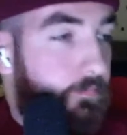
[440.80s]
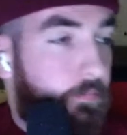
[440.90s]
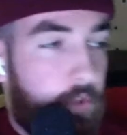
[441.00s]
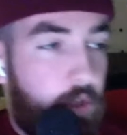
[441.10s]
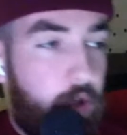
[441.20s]

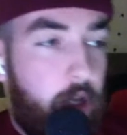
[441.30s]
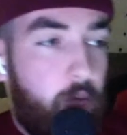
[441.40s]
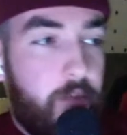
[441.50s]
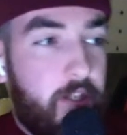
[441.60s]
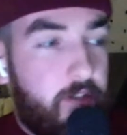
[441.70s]
It will
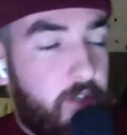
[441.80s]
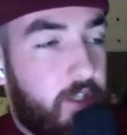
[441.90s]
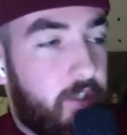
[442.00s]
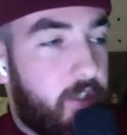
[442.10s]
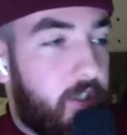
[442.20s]
be interesting
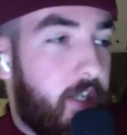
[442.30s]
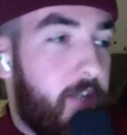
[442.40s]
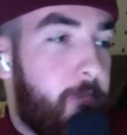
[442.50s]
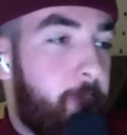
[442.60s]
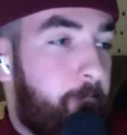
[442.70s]
to see,
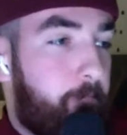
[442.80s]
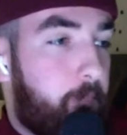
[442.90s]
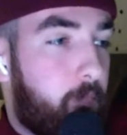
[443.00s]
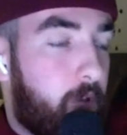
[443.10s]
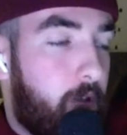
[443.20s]

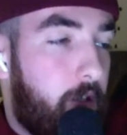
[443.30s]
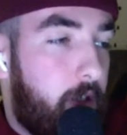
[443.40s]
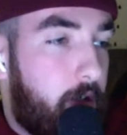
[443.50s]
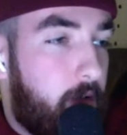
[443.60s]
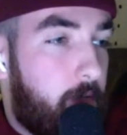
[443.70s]

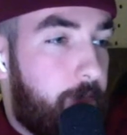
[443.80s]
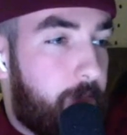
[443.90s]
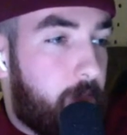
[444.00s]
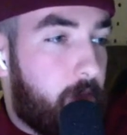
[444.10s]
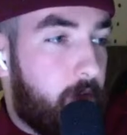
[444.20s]
because
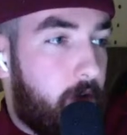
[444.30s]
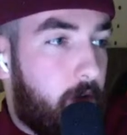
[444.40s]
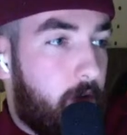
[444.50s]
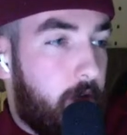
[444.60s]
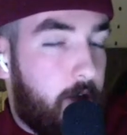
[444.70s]

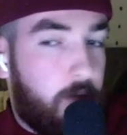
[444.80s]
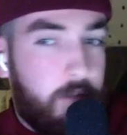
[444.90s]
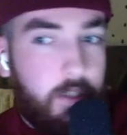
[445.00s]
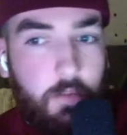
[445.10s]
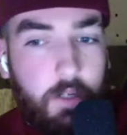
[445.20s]

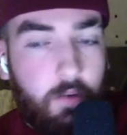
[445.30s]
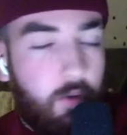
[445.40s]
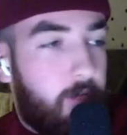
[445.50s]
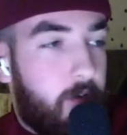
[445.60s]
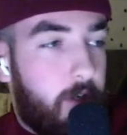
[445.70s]
obviously we're
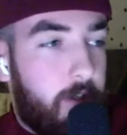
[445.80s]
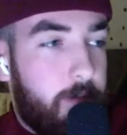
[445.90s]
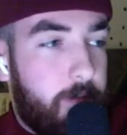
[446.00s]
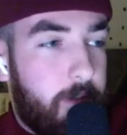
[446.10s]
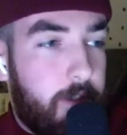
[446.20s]
qualified,
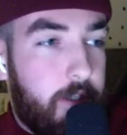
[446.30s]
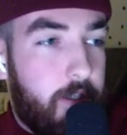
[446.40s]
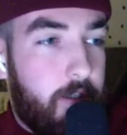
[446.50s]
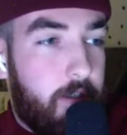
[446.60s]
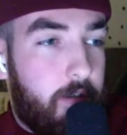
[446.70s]
so
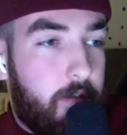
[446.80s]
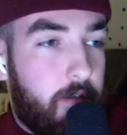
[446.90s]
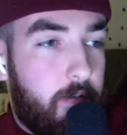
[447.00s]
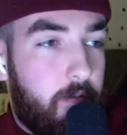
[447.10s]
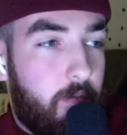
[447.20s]

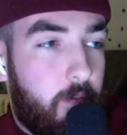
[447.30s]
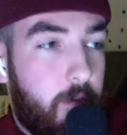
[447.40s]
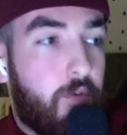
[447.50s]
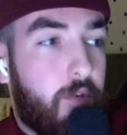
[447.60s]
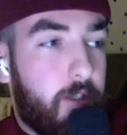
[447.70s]
we've
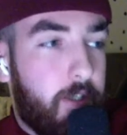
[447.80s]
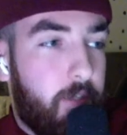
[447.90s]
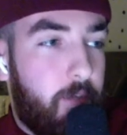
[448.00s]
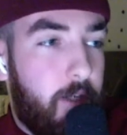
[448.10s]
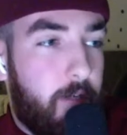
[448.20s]
got nothing to
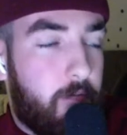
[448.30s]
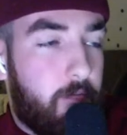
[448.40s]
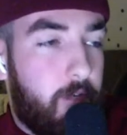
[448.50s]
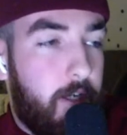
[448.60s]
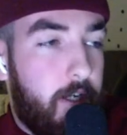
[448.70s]
play for
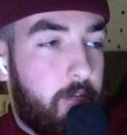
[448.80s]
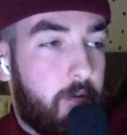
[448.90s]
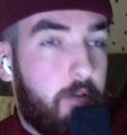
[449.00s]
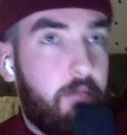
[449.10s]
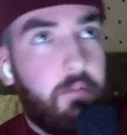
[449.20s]
really,
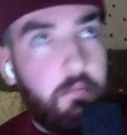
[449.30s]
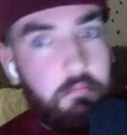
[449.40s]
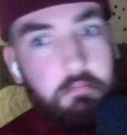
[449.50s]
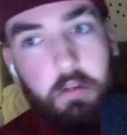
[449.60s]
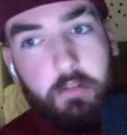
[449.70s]
apart from
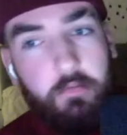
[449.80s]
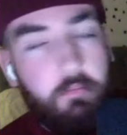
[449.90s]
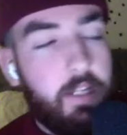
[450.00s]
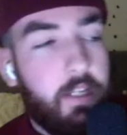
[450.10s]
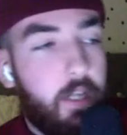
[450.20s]

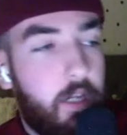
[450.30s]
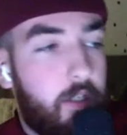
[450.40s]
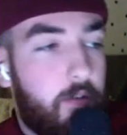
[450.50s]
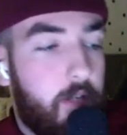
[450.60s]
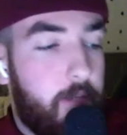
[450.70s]
making
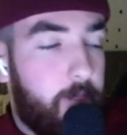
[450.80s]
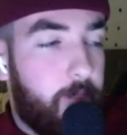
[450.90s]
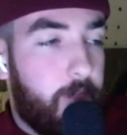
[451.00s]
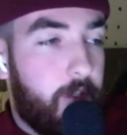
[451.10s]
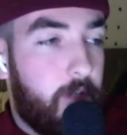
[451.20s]
history
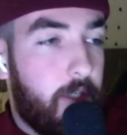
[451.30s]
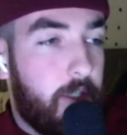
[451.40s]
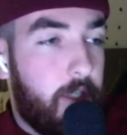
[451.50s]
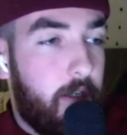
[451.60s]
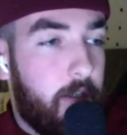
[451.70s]
to an
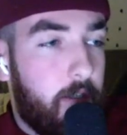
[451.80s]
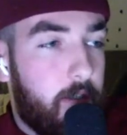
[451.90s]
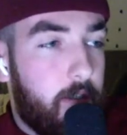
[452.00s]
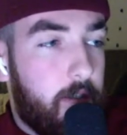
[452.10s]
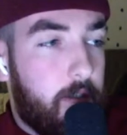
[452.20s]
extent.
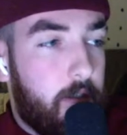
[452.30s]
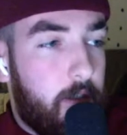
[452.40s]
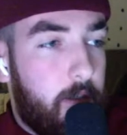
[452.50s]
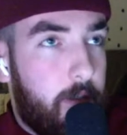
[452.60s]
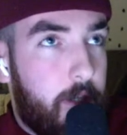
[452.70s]

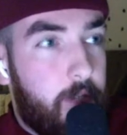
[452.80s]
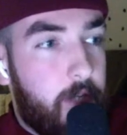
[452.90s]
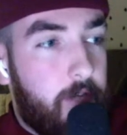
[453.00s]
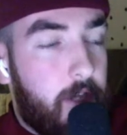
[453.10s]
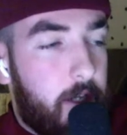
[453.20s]
But then on the other
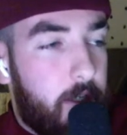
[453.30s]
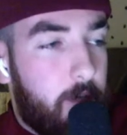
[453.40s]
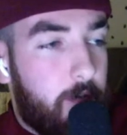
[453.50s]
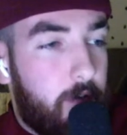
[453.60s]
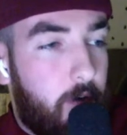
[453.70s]
hand, we've
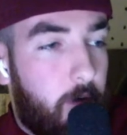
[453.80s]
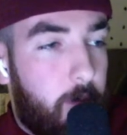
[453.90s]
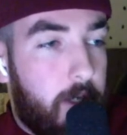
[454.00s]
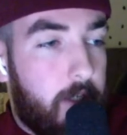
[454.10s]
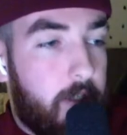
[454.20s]
got a lot of
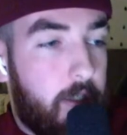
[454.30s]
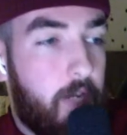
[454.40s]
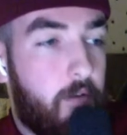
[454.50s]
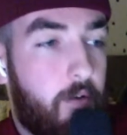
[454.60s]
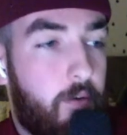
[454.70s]
players here
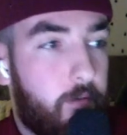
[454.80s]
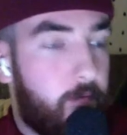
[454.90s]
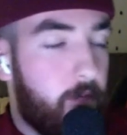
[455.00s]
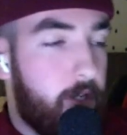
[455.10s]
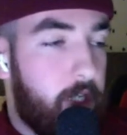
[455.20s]
on the
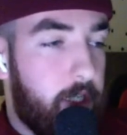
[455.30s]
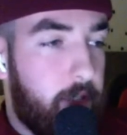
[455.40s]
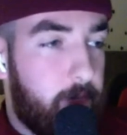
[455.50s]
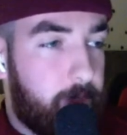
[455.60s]
fringes,